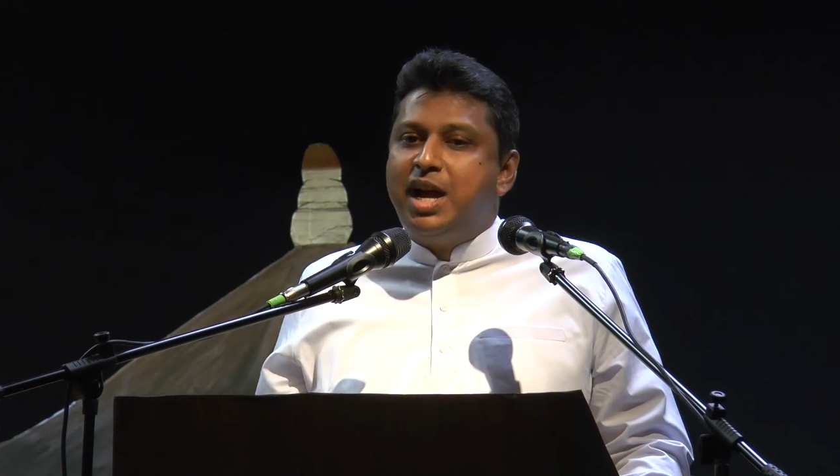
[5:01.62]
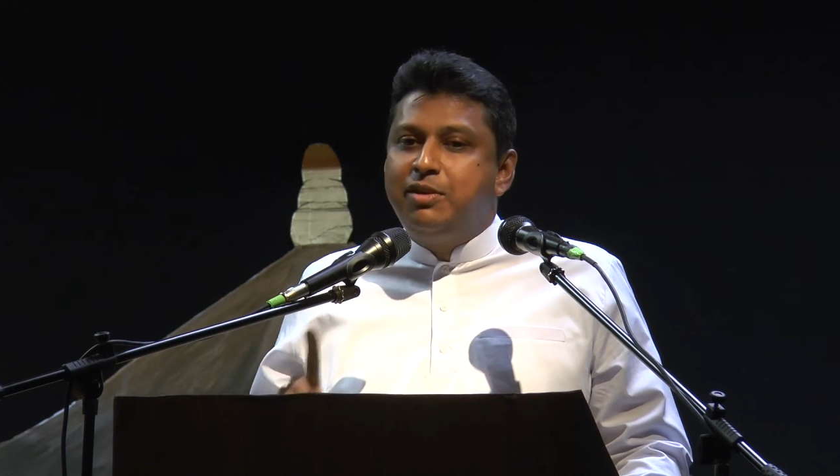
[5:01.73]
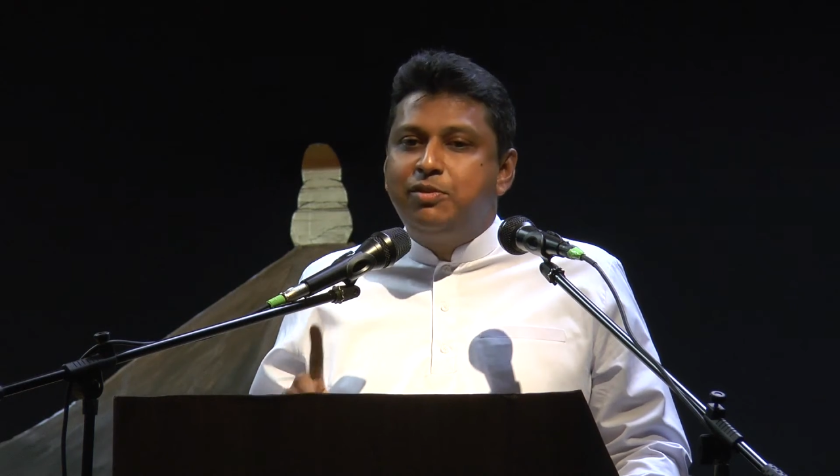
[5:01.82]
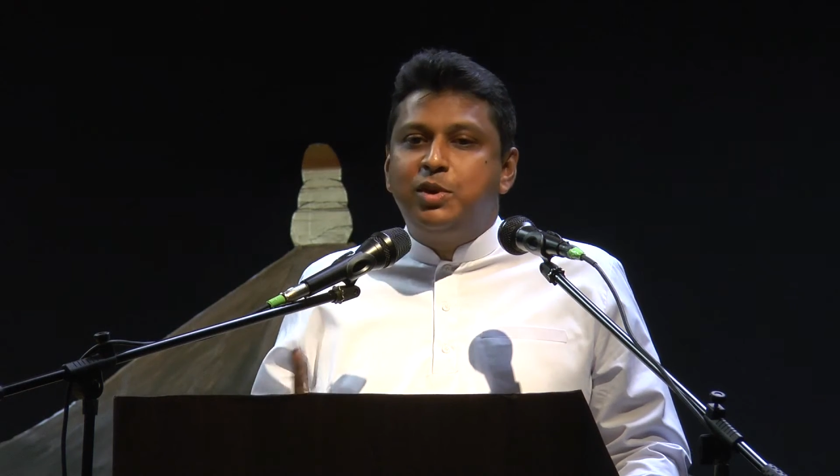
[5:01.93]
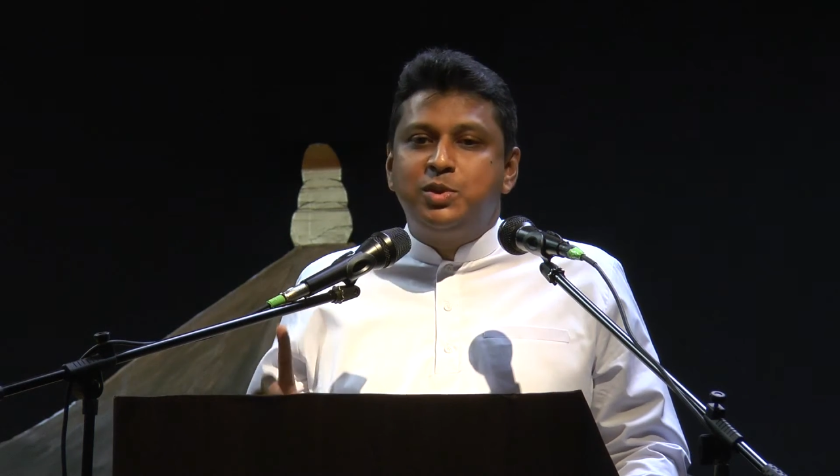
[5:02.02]

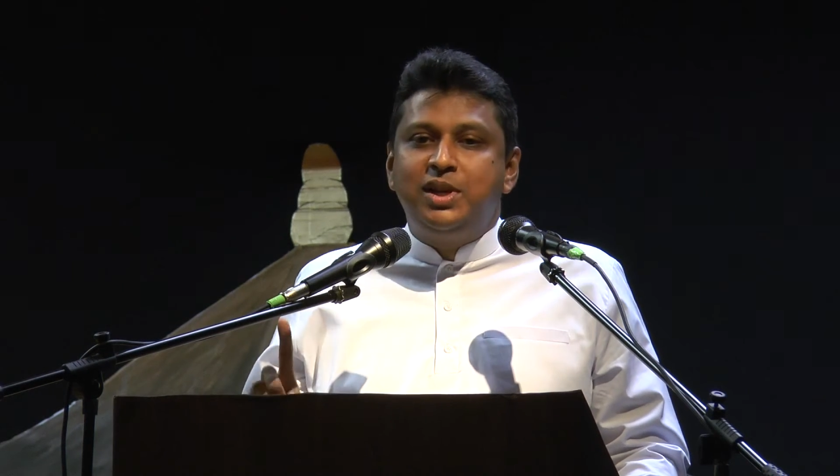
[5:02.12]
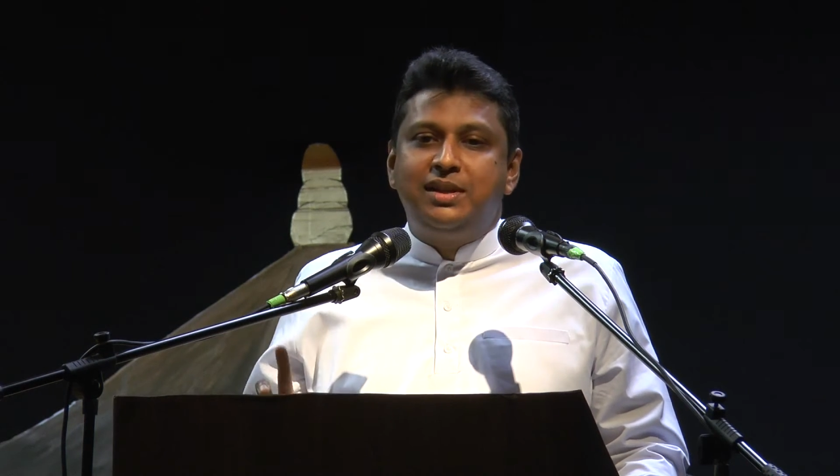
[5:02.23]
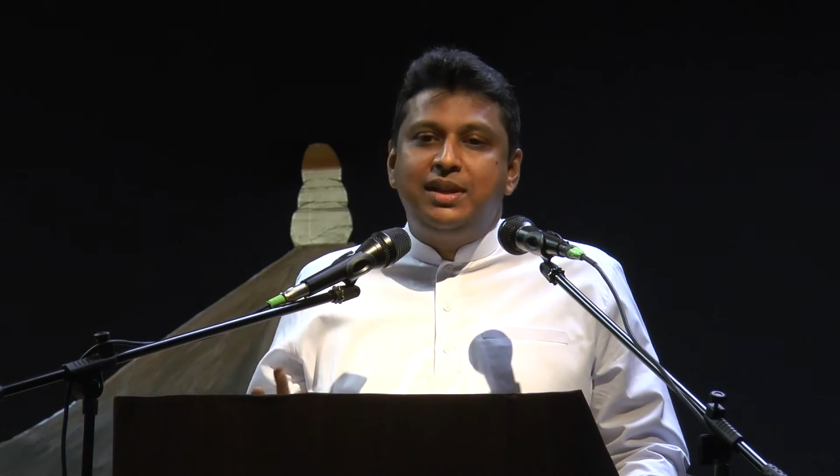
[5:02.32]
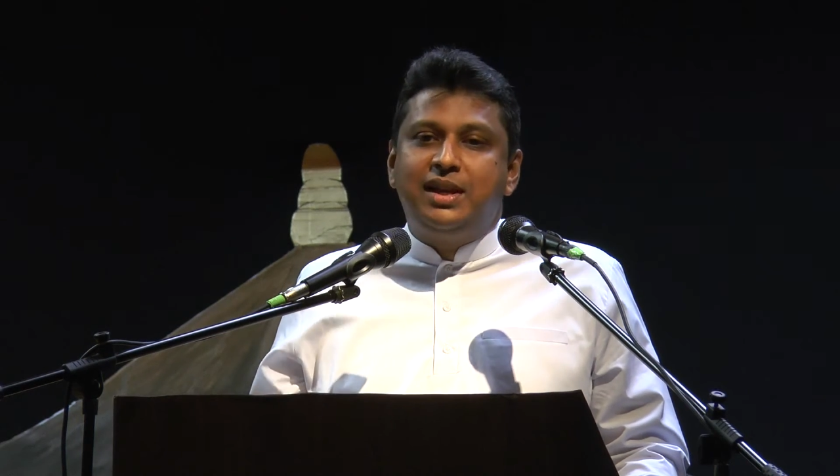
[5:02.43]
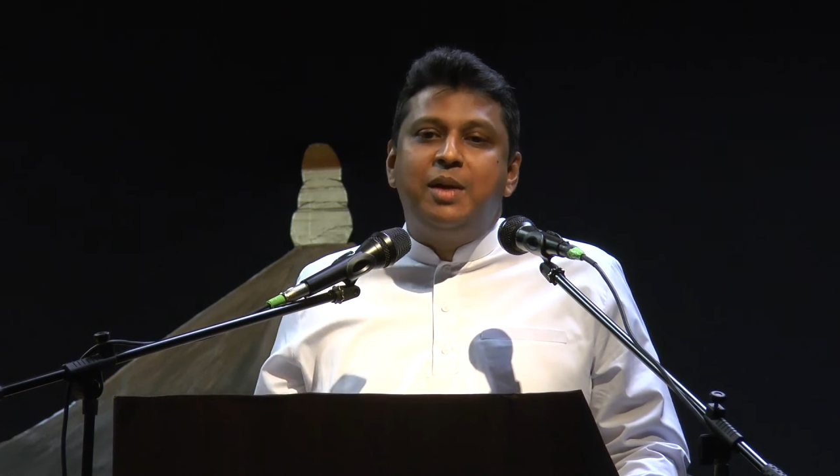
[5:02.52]

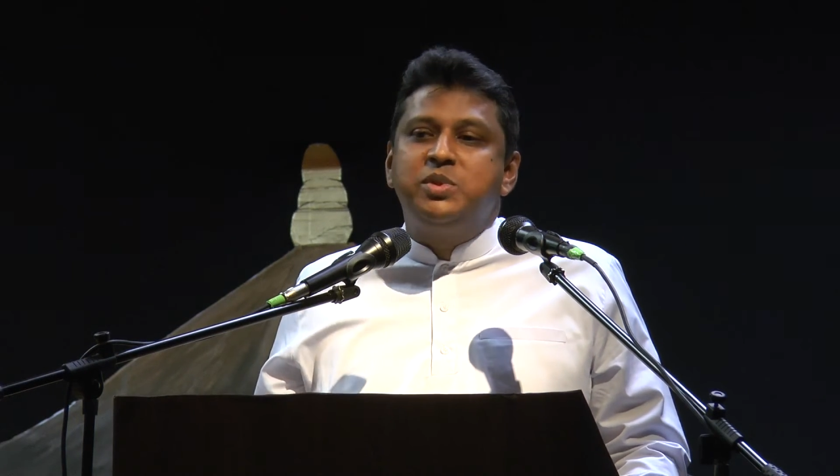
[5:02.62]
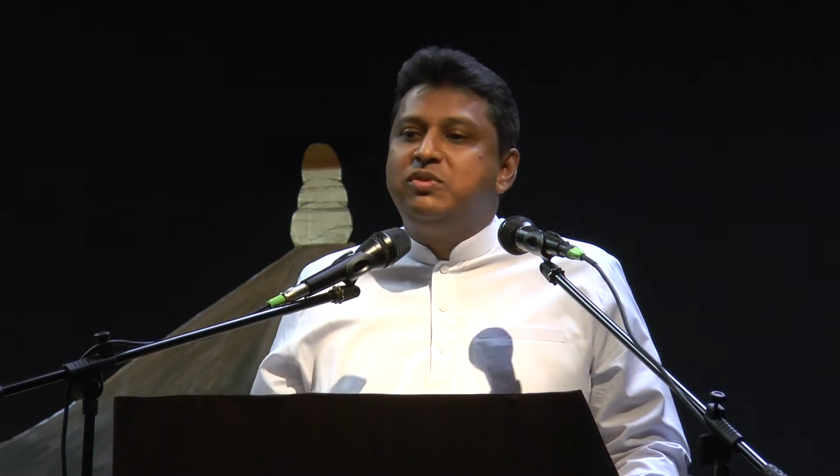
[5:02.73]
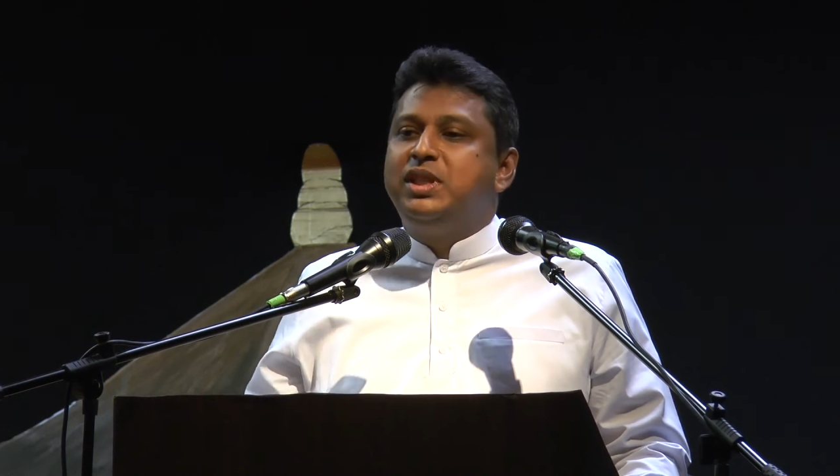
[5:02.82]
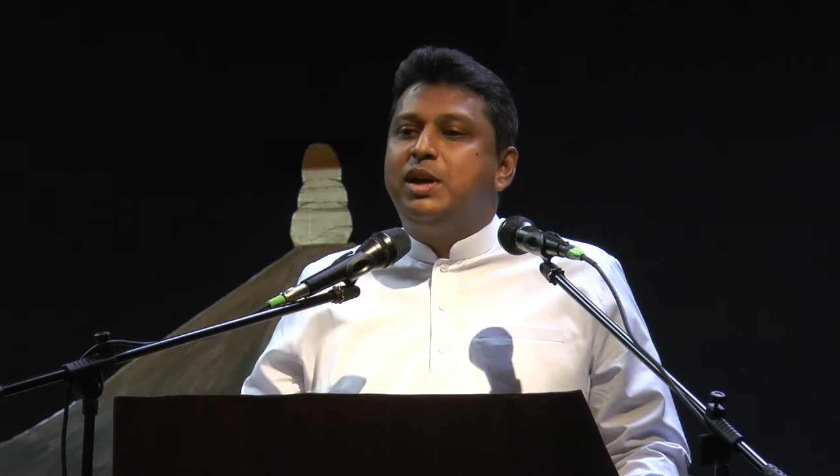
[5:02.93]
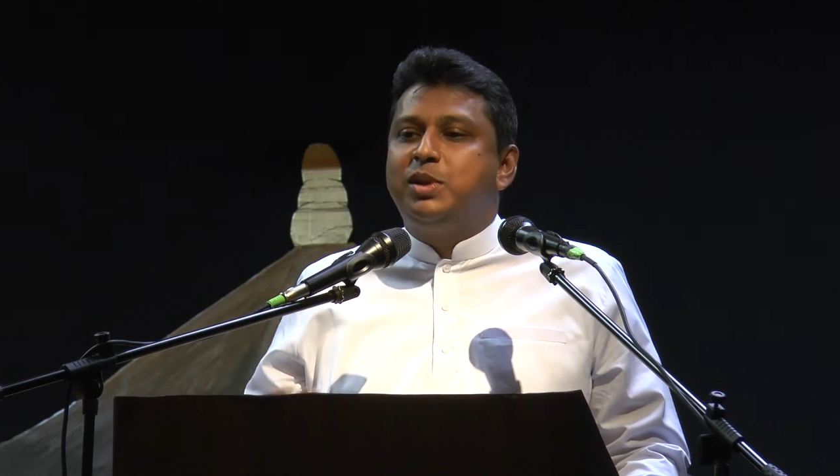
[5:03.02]
unfortunately comes
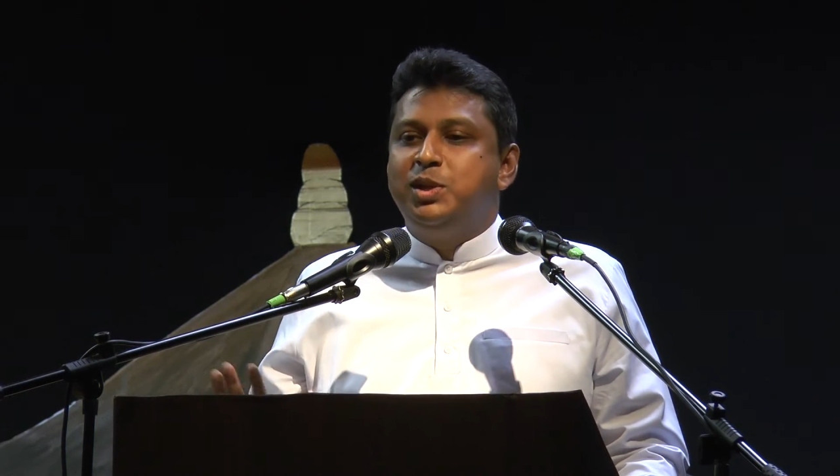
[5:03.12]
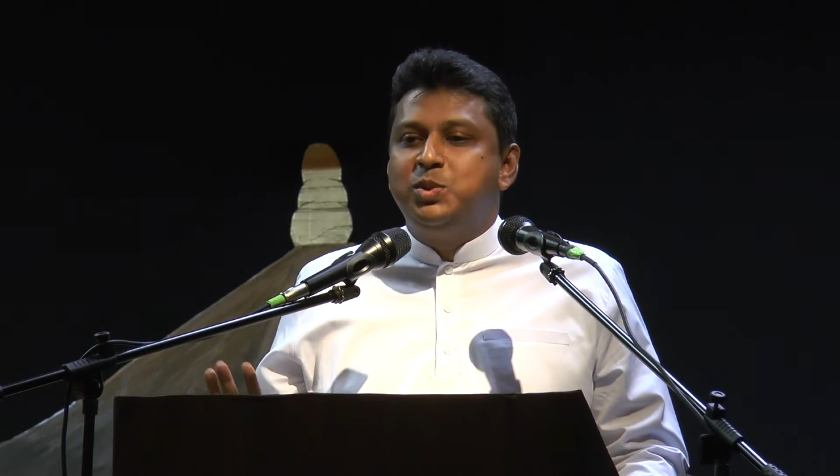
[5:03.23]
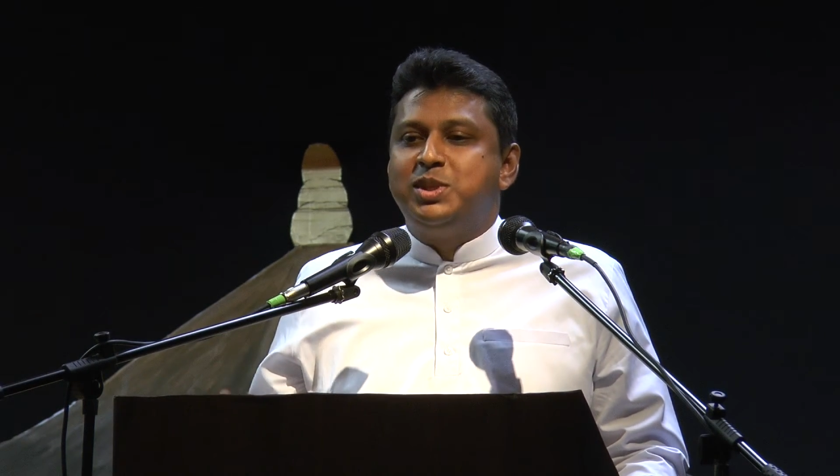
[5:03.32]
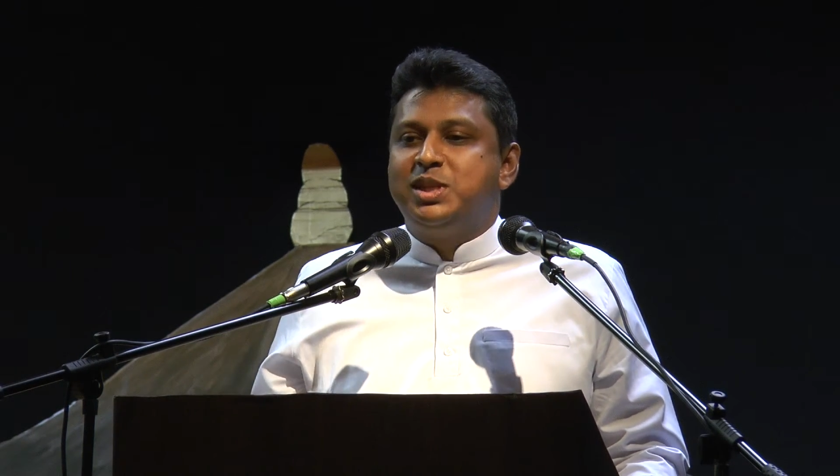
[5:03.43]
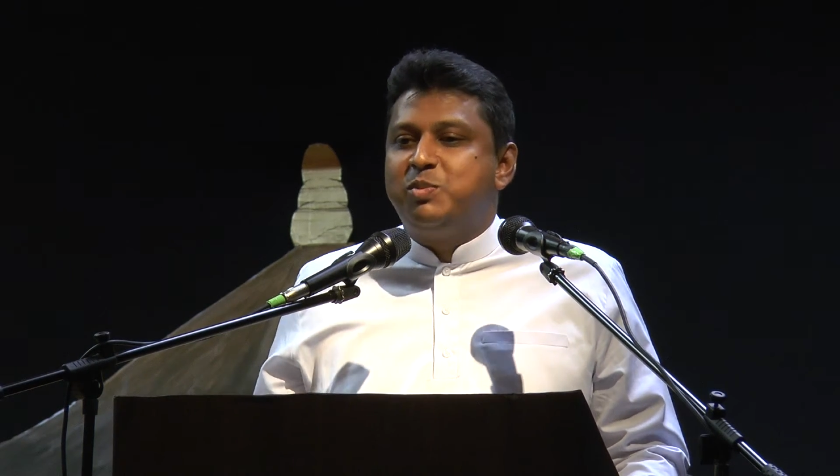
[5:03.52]
without a
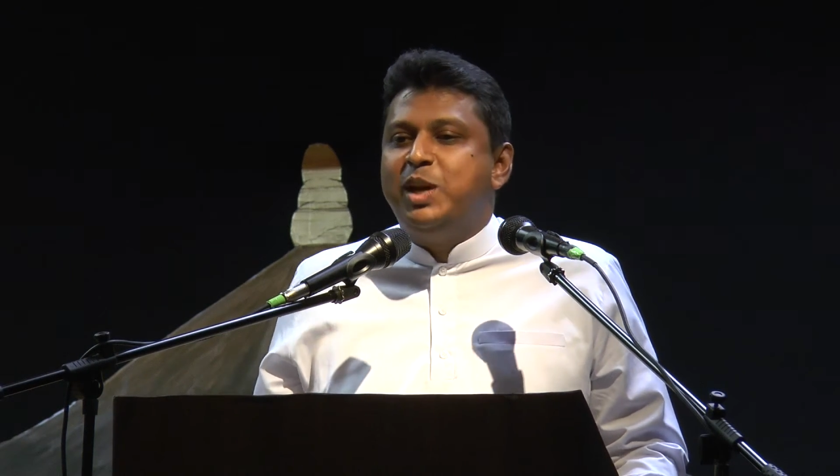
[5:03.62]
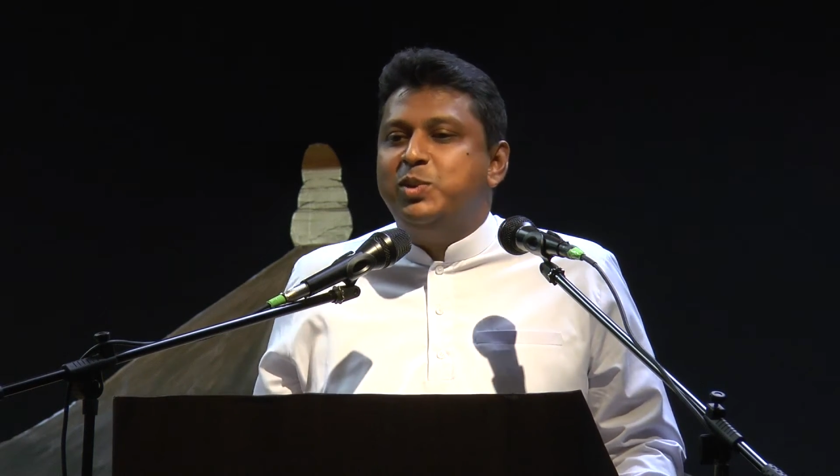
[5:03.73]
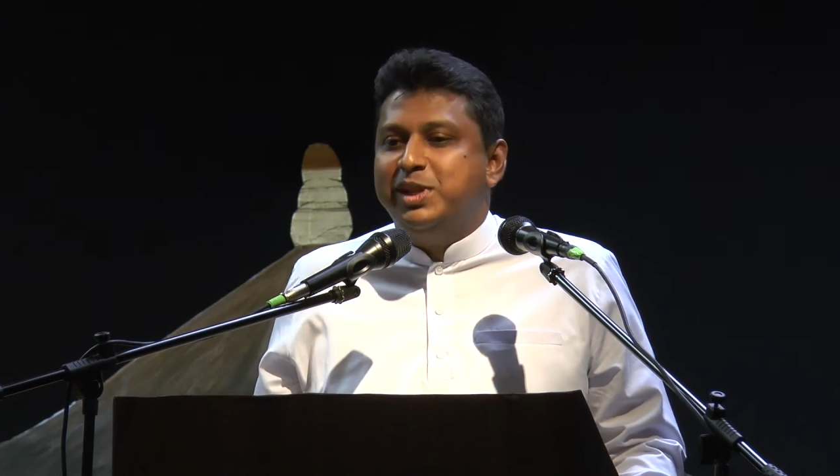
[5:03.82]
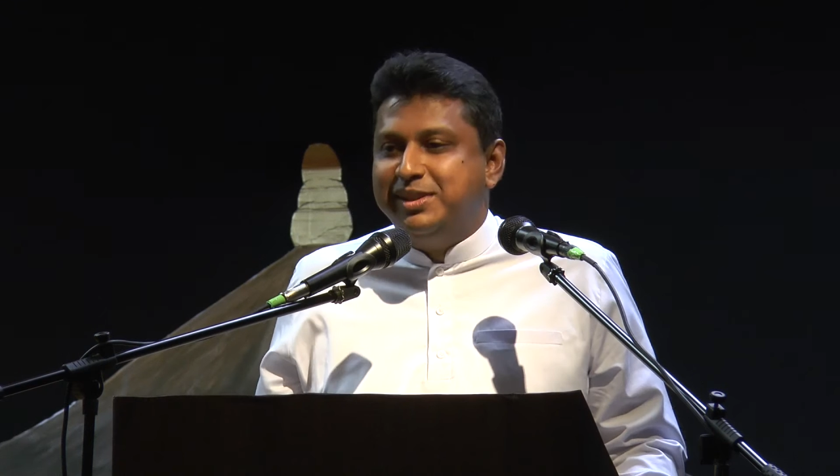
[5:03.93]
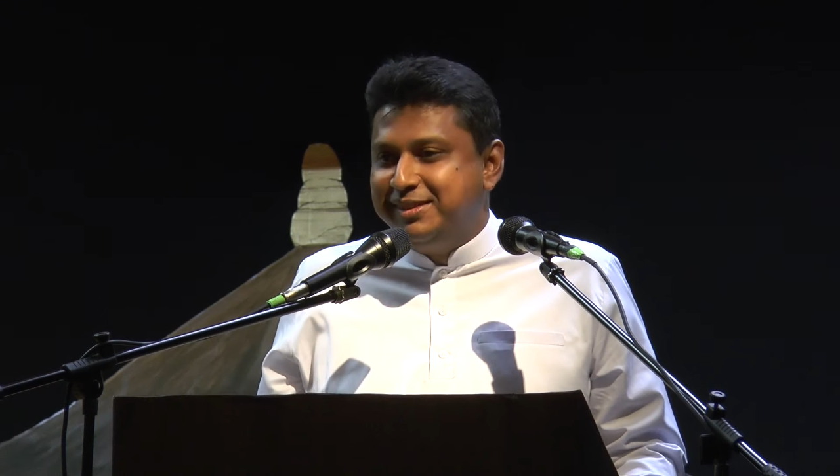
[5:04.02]
user's manual.